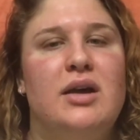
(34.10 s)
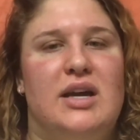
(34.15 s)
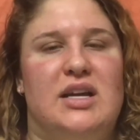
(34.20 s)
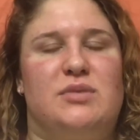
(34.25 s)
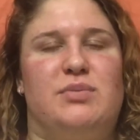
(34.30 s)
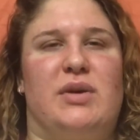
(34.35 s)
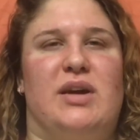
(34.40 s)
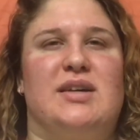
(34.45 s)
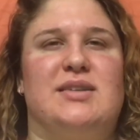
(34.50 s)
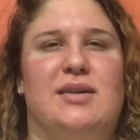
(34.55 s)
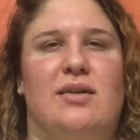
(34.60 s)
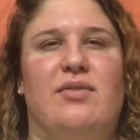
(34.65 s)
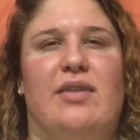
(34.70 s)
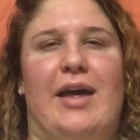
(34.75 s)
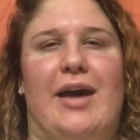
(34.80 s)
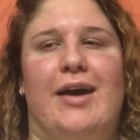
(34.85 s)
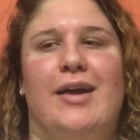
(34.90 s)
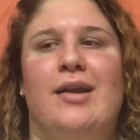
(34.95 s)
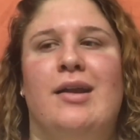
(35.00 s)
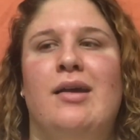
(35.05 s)
it's because of
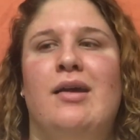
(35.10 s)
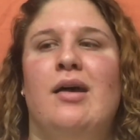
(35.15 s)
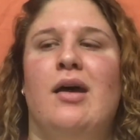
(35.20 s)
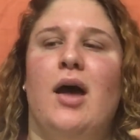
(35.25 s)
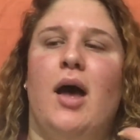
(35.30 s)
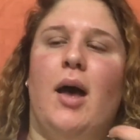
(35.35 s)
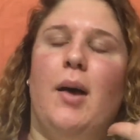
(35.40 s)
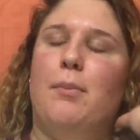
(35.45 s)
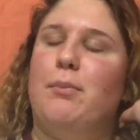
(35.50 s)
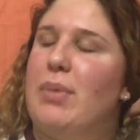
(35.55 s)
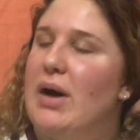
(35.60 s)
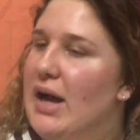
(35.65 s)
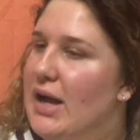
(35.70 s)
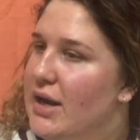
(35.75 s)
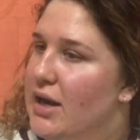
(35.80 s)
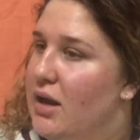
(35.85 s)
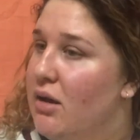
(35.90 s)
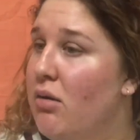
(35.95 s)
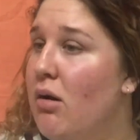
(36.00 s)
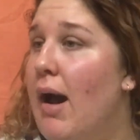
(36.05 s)
that.
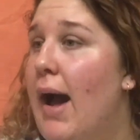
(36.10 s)
But